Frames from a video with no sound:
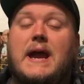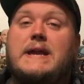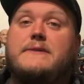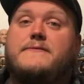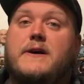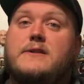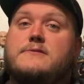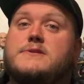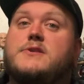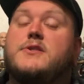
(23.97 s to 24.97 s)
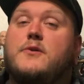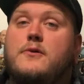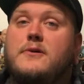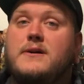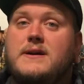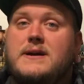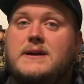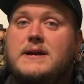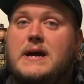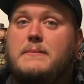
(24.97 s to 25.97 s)
And it follows Thor
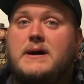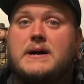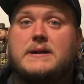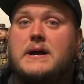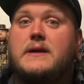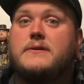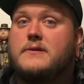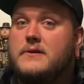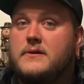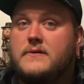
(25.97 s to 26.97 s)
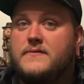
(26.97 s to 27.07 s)
among other